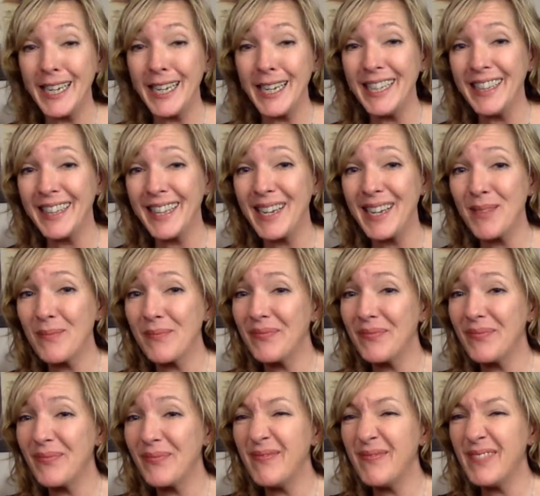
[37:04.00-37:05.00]
right like
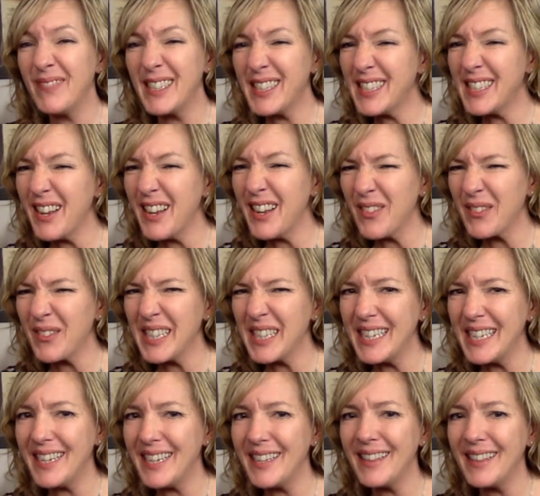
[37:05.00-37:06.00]
it's not
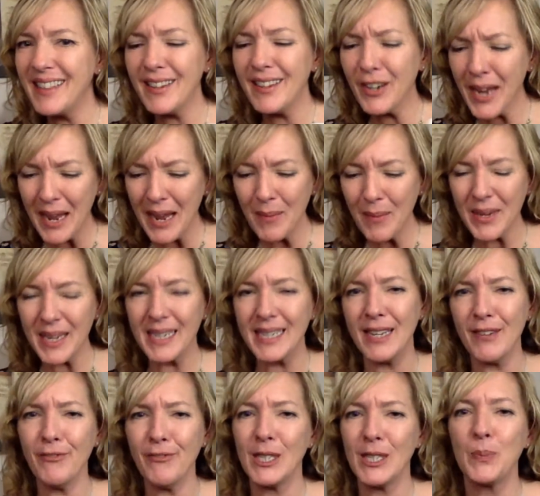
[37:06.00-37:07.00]
really there can't be a
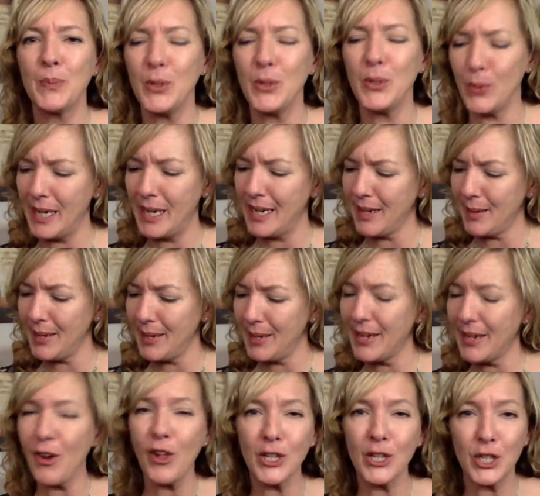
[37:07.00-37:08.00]
difference between
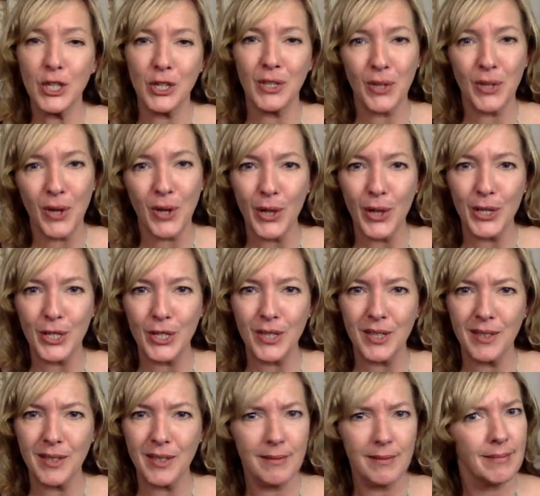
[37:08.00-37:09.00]
and collagen is
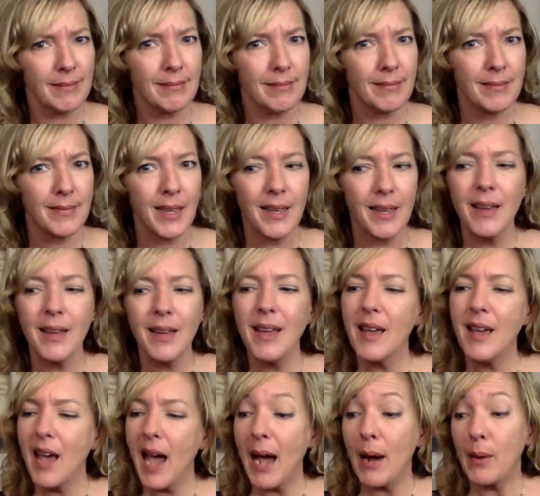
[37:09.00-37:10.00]
collagen
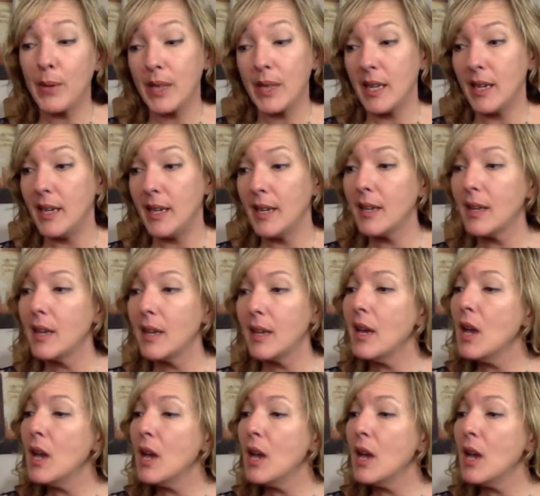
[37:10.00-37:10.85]
I would think.